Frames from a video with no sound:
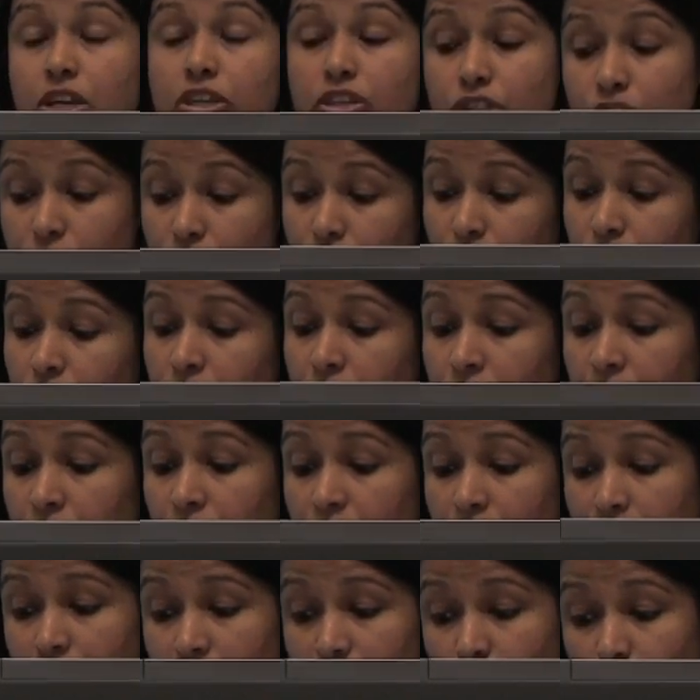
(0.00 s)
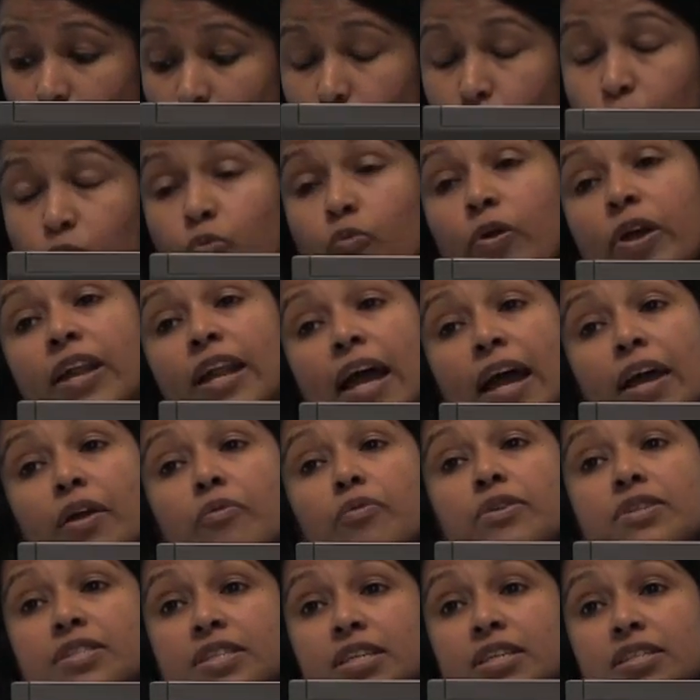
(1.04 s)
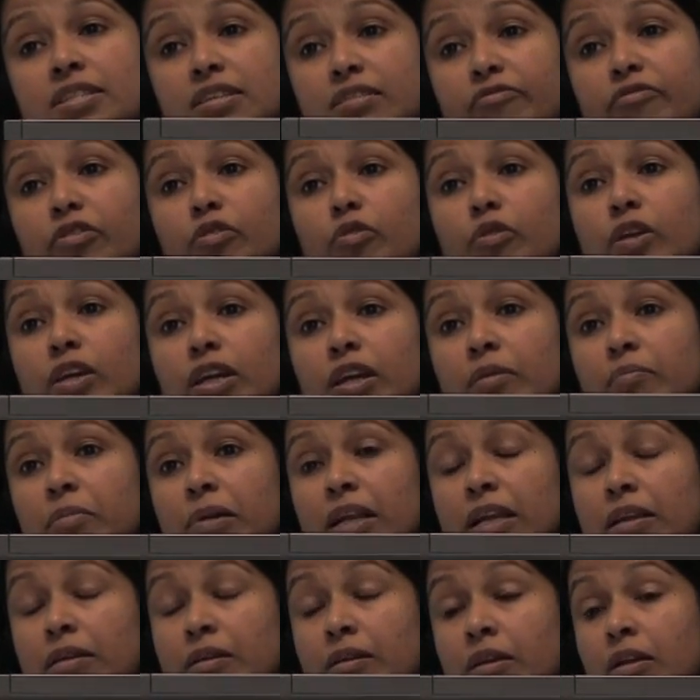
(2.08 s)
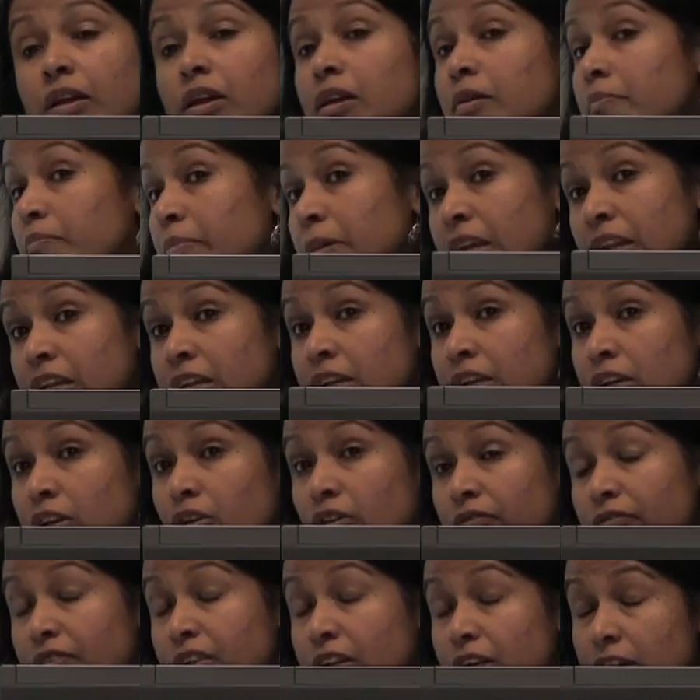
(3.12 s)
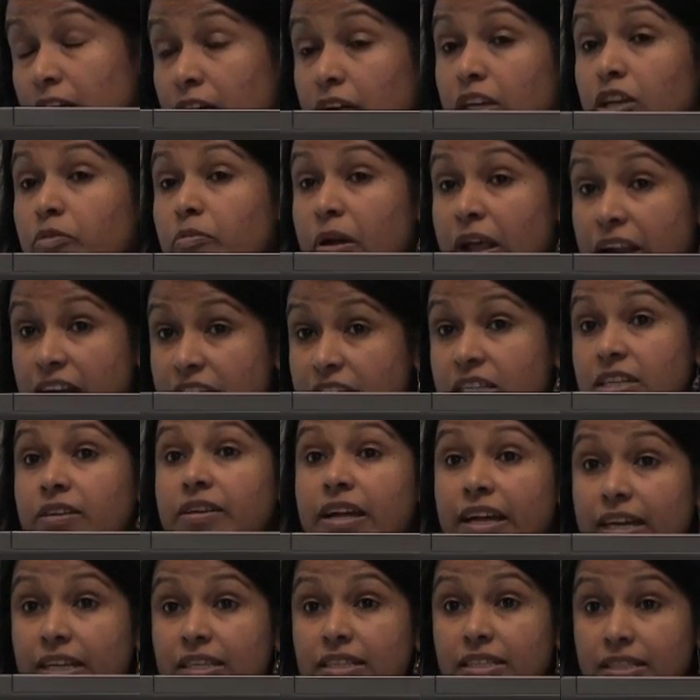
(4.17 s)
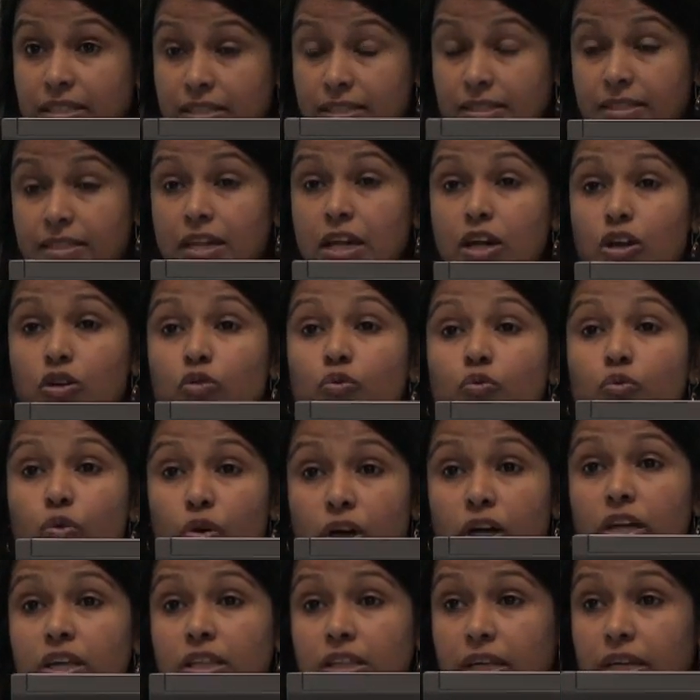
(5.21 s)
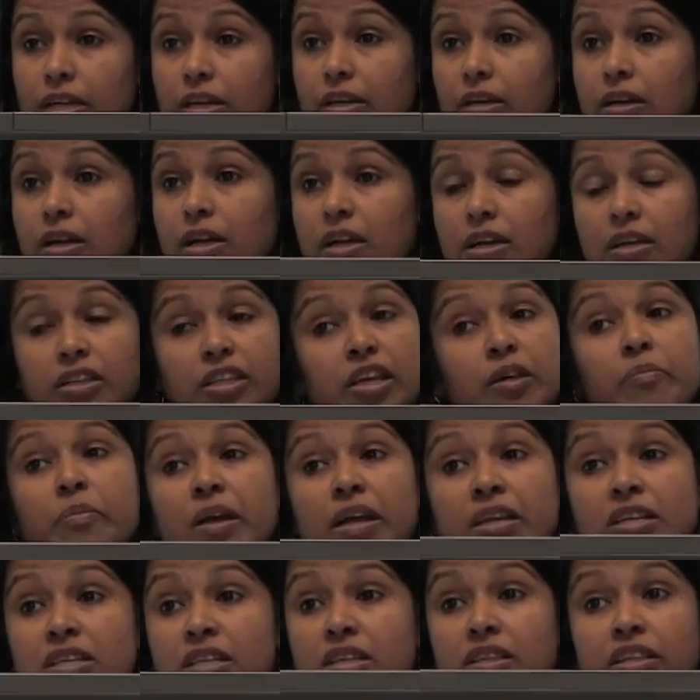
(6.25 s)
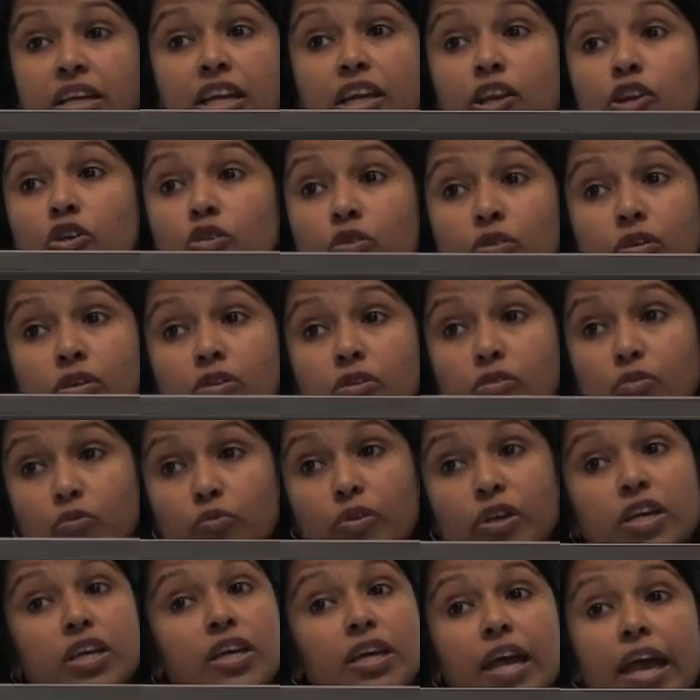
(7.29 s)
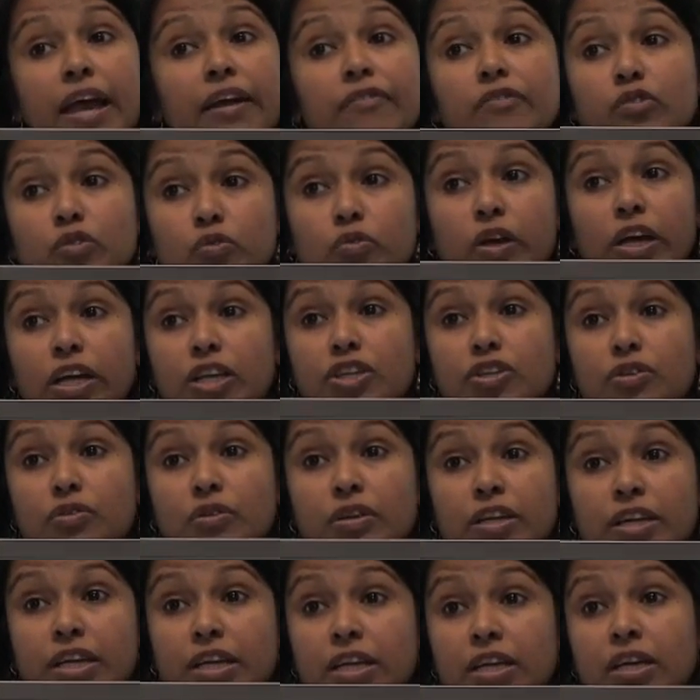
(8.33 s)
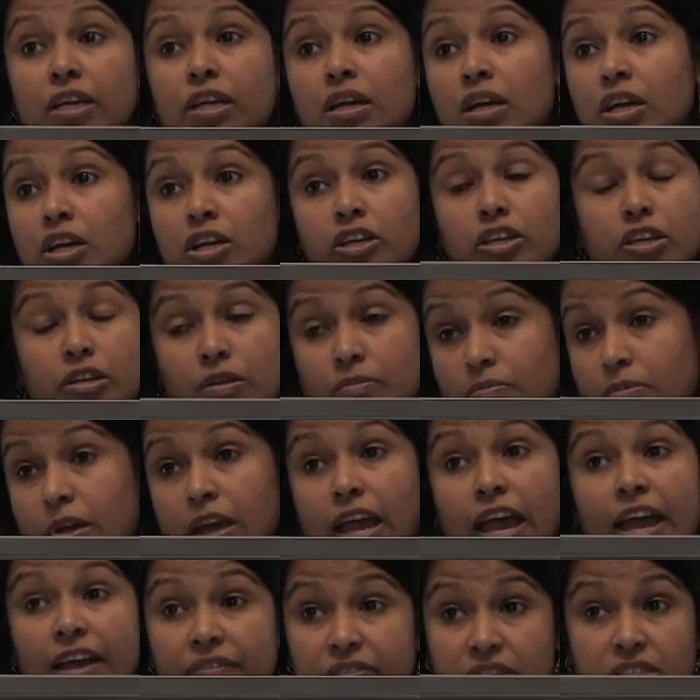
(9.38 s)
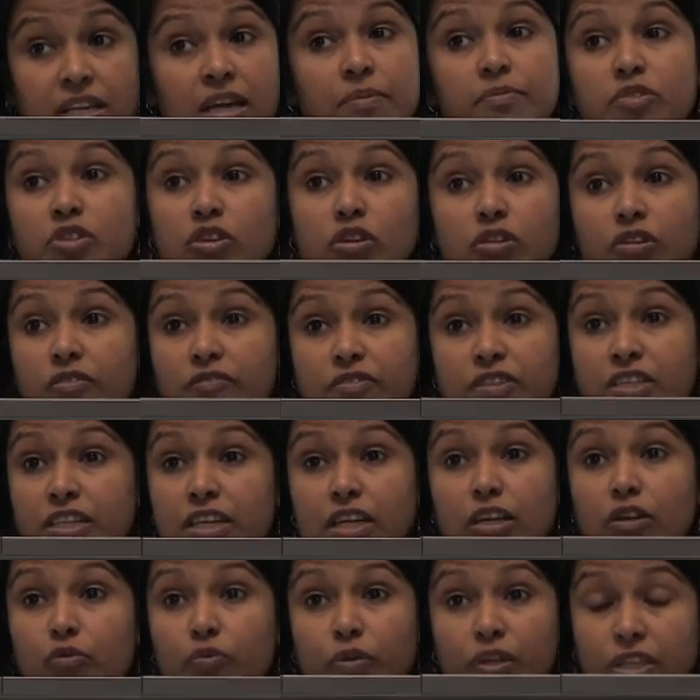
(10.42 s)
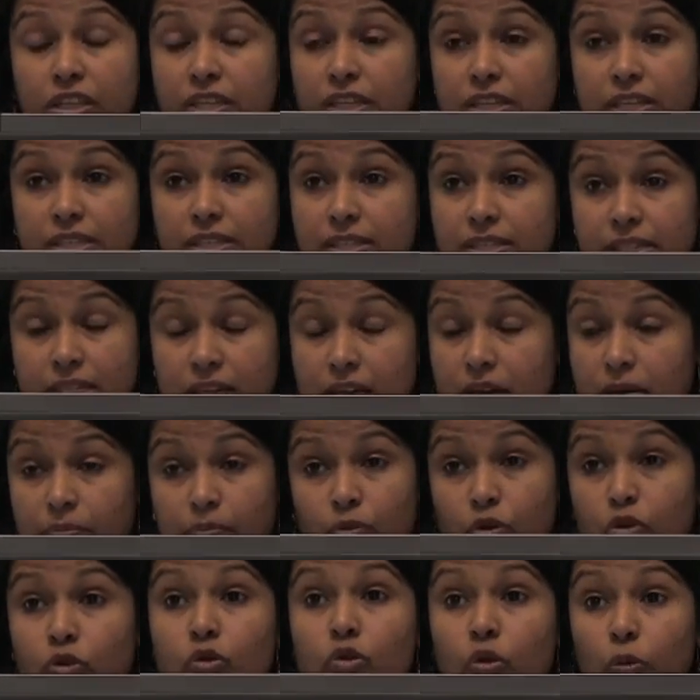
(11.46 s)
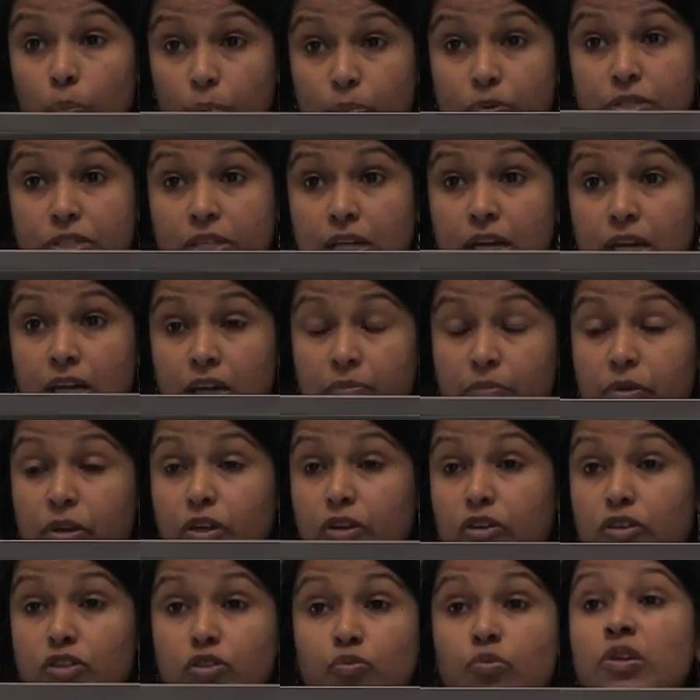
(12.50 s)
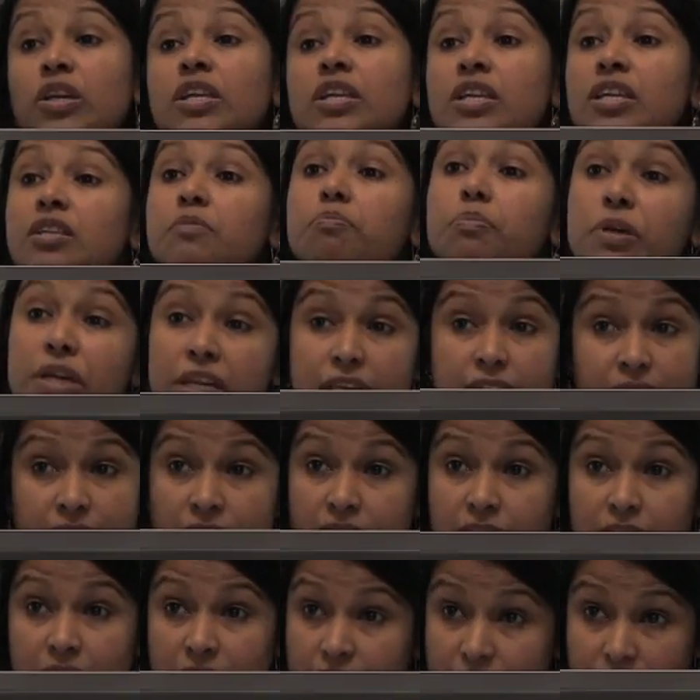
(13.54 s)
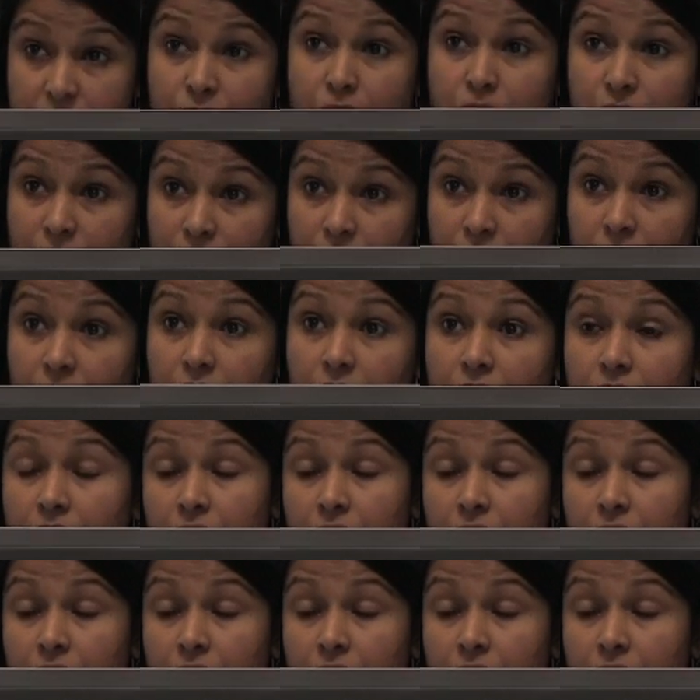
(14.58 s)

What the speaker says: So when I was interviewing many of the humanitarian actors who work there, they mentioned that, look, we have to actually have some sort of deal with these groups because we need peace in that area.